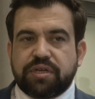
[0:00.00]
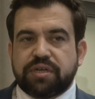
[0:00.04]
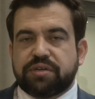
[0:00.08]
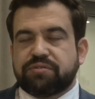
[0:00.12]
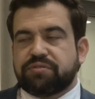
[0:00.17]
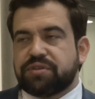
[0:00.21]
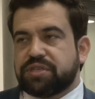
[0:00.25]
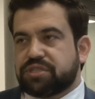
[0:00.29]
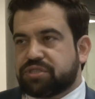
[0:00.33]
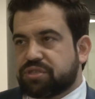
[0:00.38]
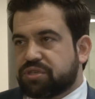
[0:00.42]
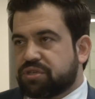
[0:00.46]

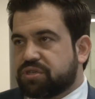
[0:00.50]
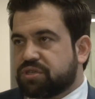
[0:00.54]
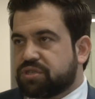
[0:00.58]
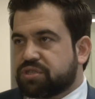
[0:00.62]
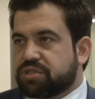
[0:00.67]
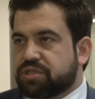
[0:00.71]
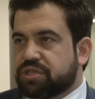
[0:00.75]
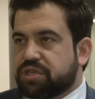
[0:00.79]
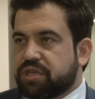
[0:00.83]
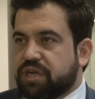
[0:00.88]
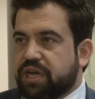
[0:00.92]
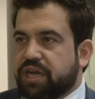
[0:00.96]

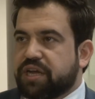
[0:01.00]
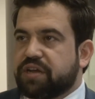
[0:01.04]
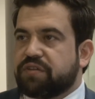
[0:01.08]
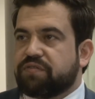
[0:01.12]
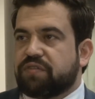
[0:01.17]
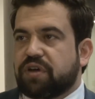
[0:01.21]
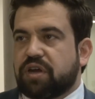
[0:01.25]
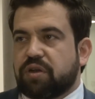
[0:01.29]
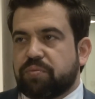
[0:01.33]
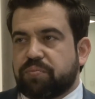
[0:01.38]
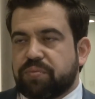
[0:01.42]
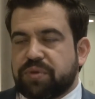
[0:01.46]
research and
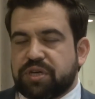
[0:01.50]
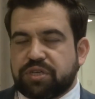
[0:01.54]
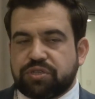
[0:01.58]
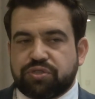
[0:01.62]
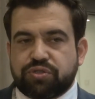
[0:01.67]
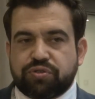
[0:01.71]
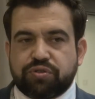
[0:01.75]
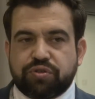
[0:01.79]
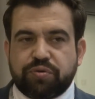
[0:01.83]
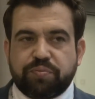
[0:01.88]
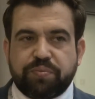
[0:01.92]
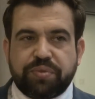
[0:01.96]
development
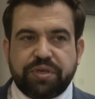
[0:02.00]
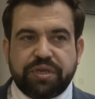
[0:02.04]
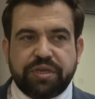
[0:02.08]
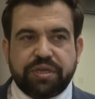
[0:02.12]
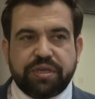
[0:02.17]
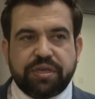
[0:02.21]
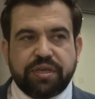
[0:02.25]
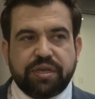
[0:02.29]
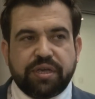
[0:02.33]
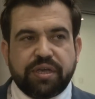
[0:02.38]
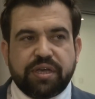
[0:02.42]
should be